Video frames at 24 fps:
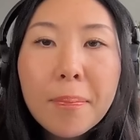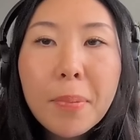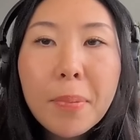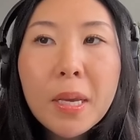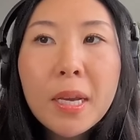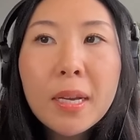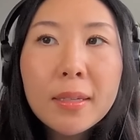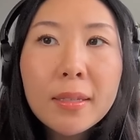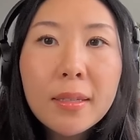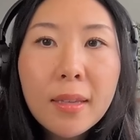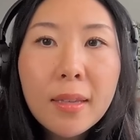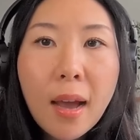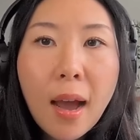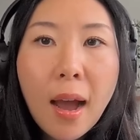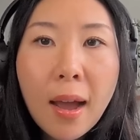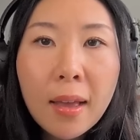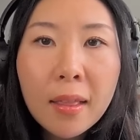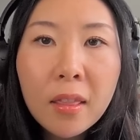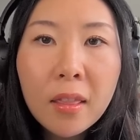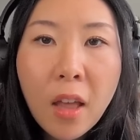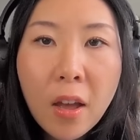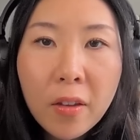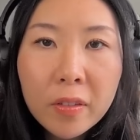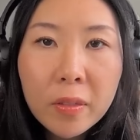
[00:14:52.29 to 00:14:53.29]
because I
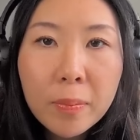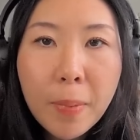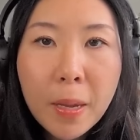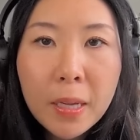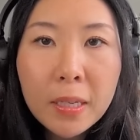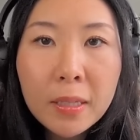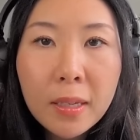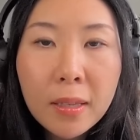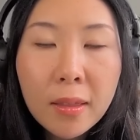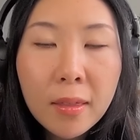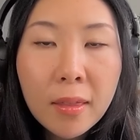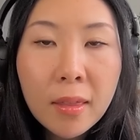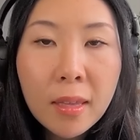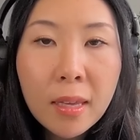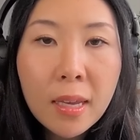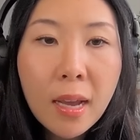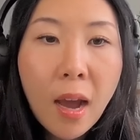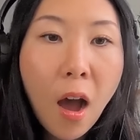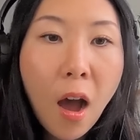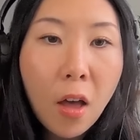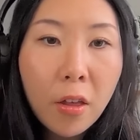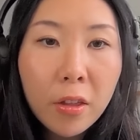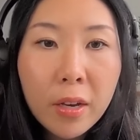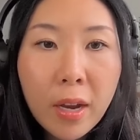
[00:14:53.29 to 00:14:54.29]
love spending the
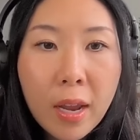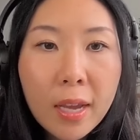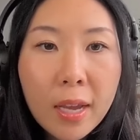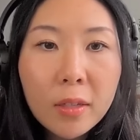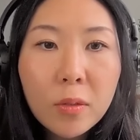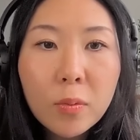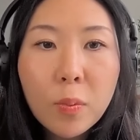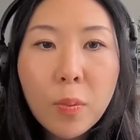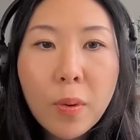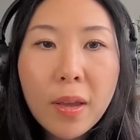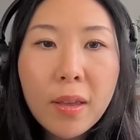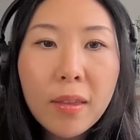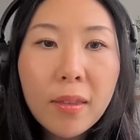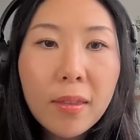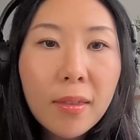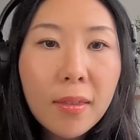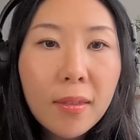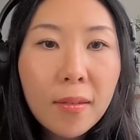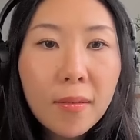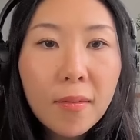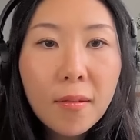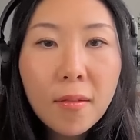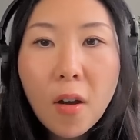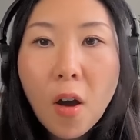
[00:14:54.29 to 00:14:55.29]
holidays with
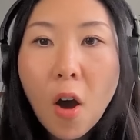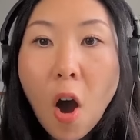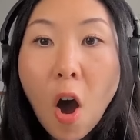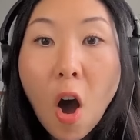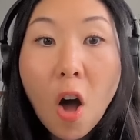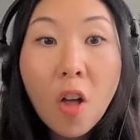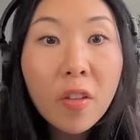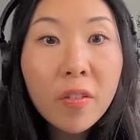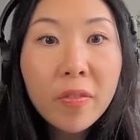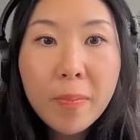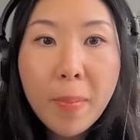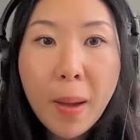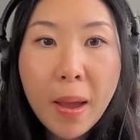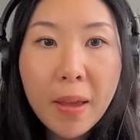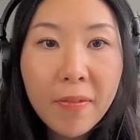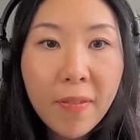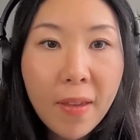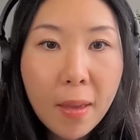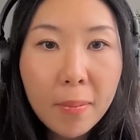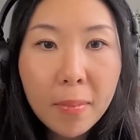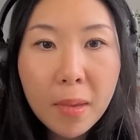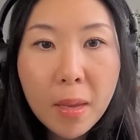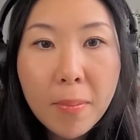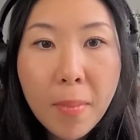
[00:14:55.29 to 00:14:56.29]
all of my
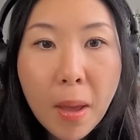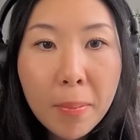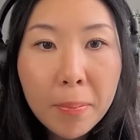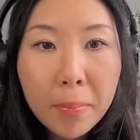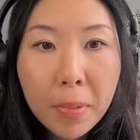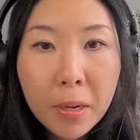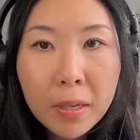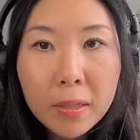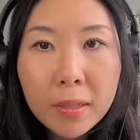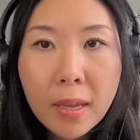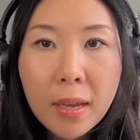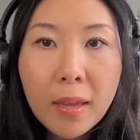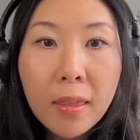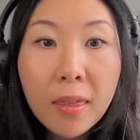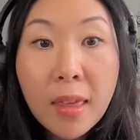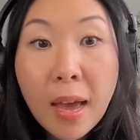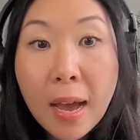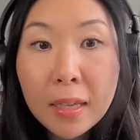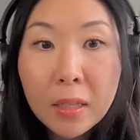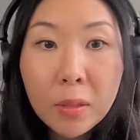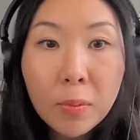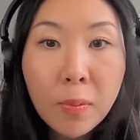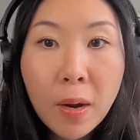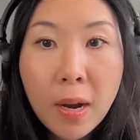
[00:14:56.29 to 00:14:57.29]
family members. Like
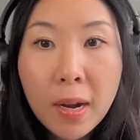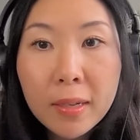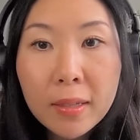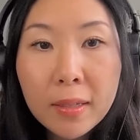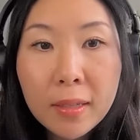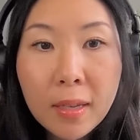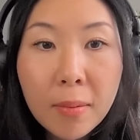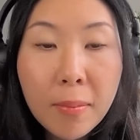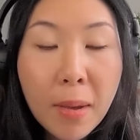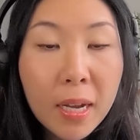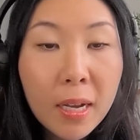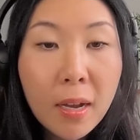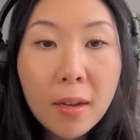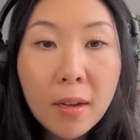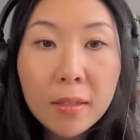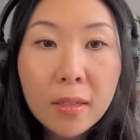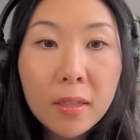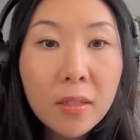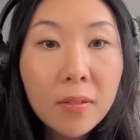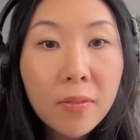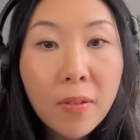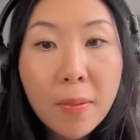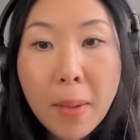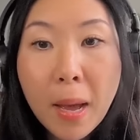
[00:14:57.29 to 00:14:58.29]
that's where I see my
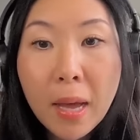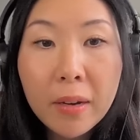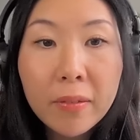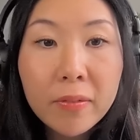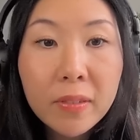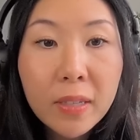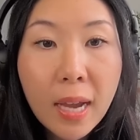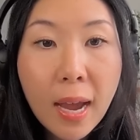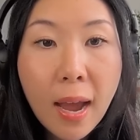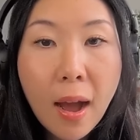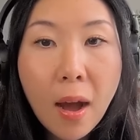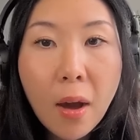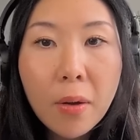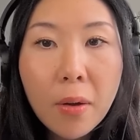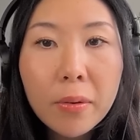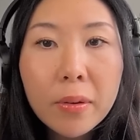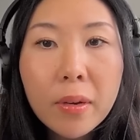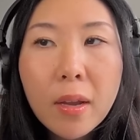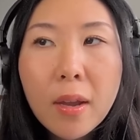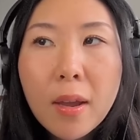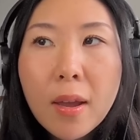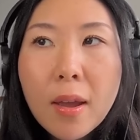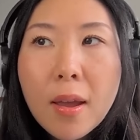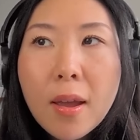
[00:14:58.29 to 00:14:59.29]
cousins from out of
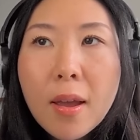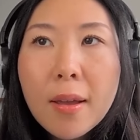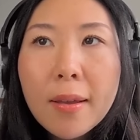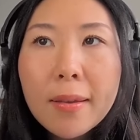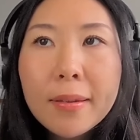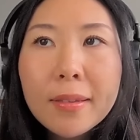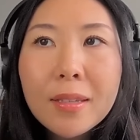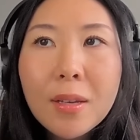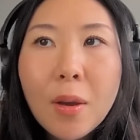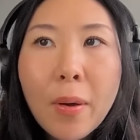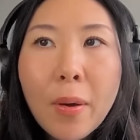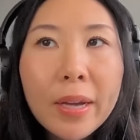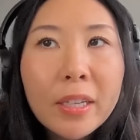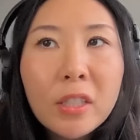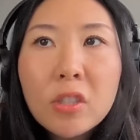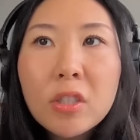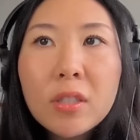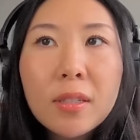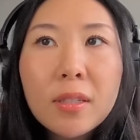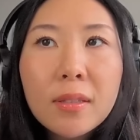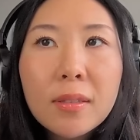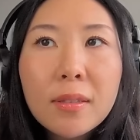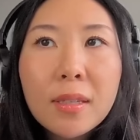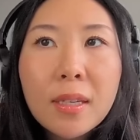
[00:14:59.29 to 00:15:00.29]
town. So I
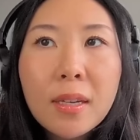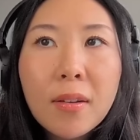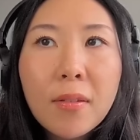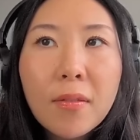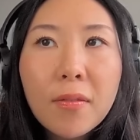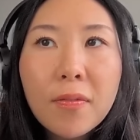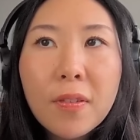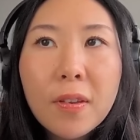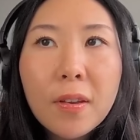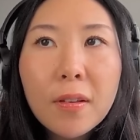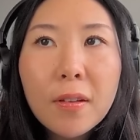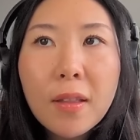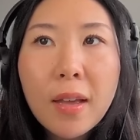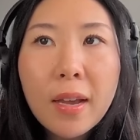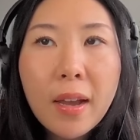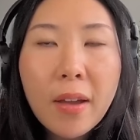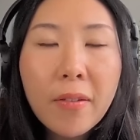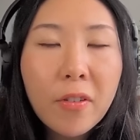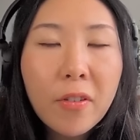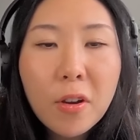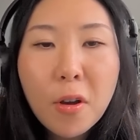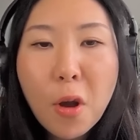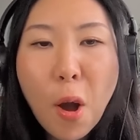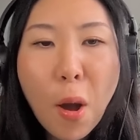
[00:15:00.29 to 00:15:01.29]
just didn't feel like
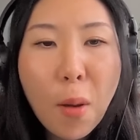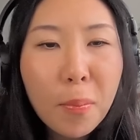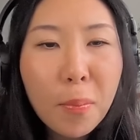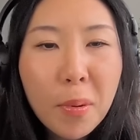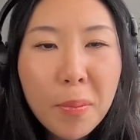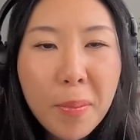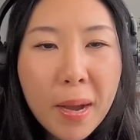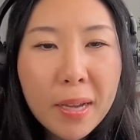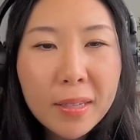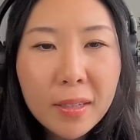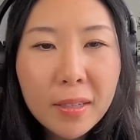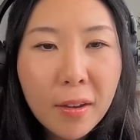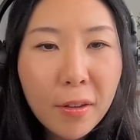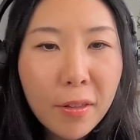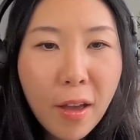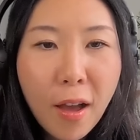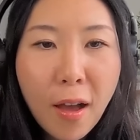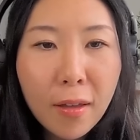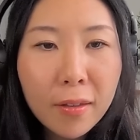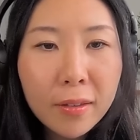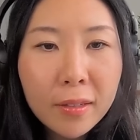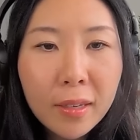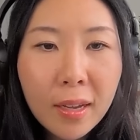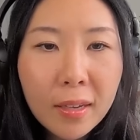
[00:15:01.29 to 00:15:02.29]
ever compromising on the
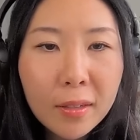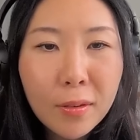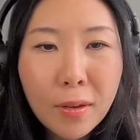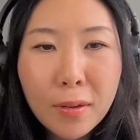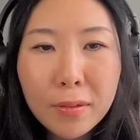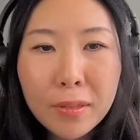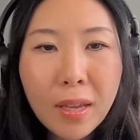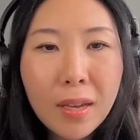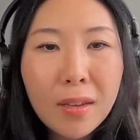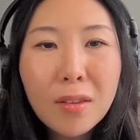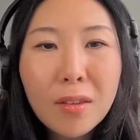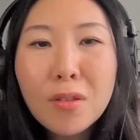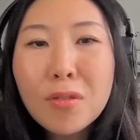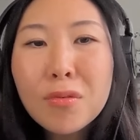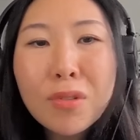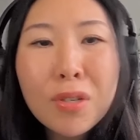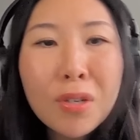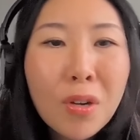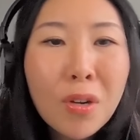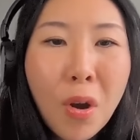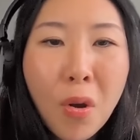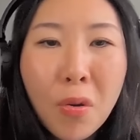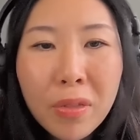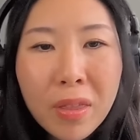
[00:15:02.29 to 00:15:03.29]
holidays. So I was like, you do
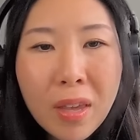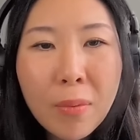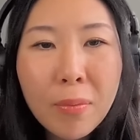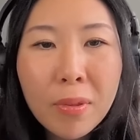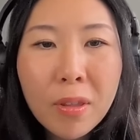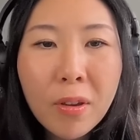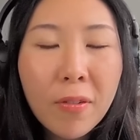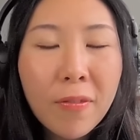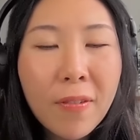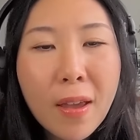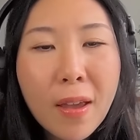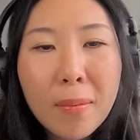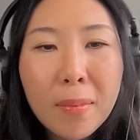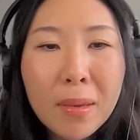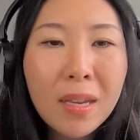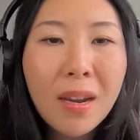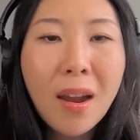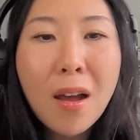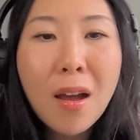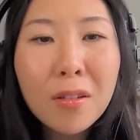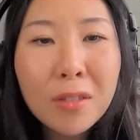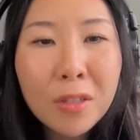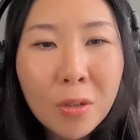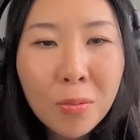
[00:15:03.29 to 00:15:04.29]
your own thing with your family and
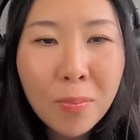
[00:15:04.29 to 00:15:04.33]
I'll do